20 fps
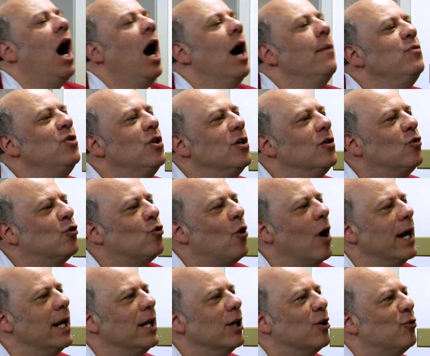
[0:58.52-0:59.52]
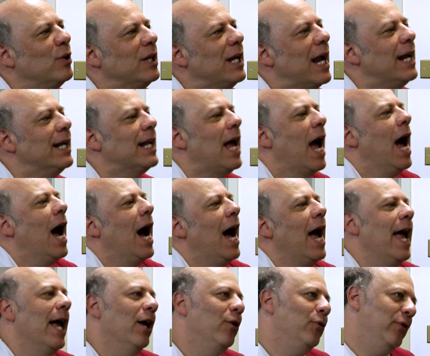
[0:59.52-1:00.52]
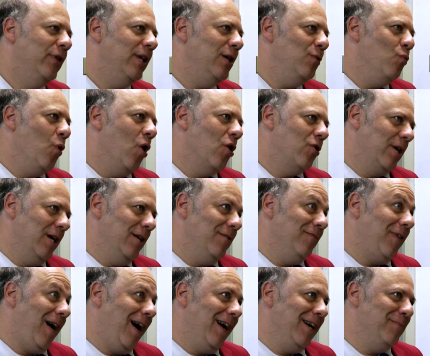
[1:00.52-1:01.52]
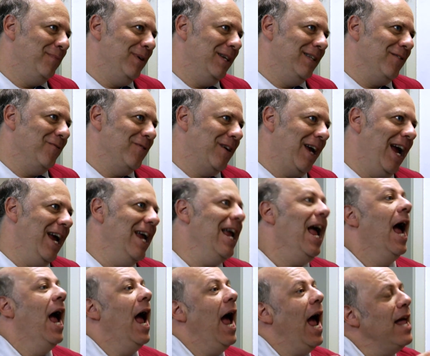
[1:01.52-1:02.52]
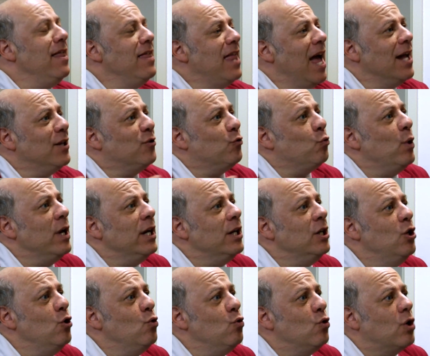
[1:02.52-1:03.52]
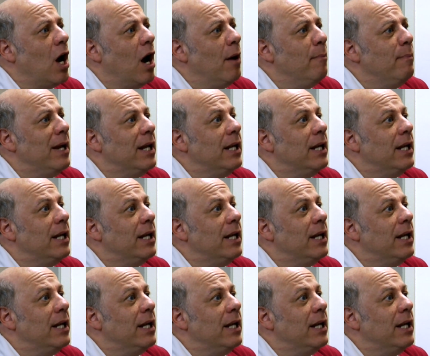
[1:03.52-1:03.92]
I'm just trying to create a healthy work environment, okay? And that's where you come